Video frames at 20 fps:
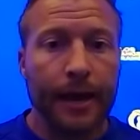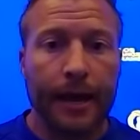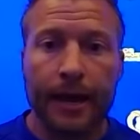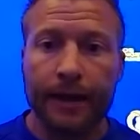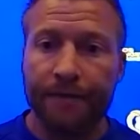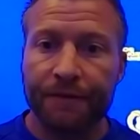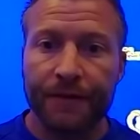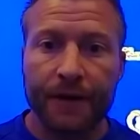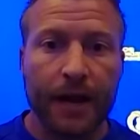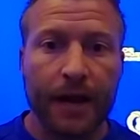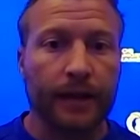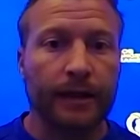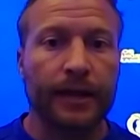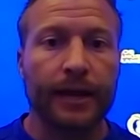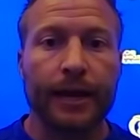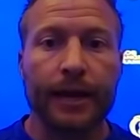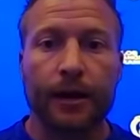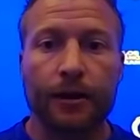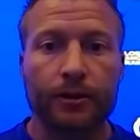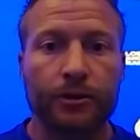If
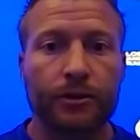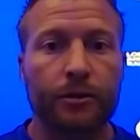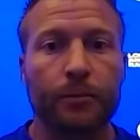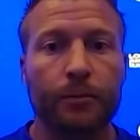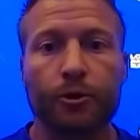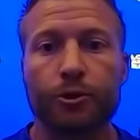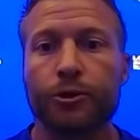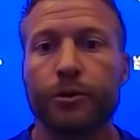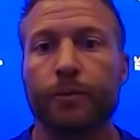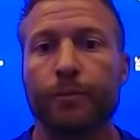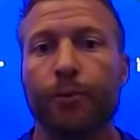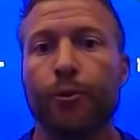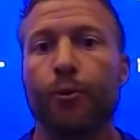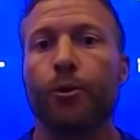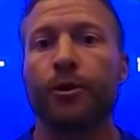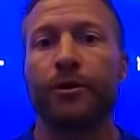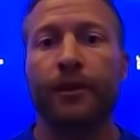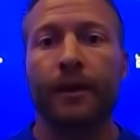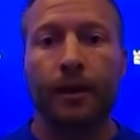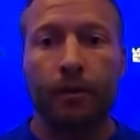nothing else, the most
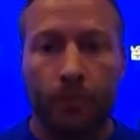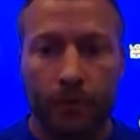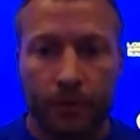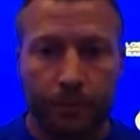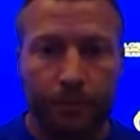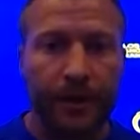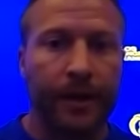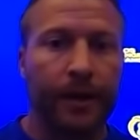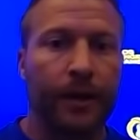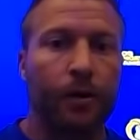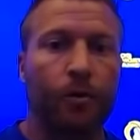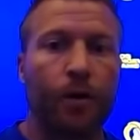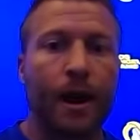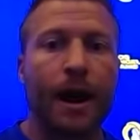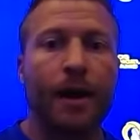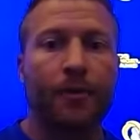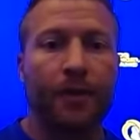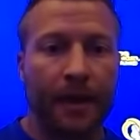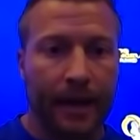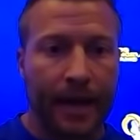important thing was being
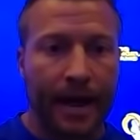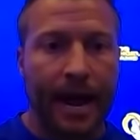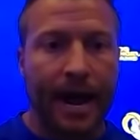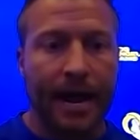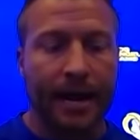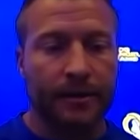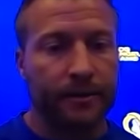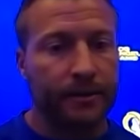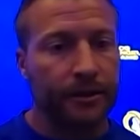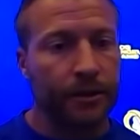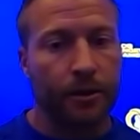around the guys.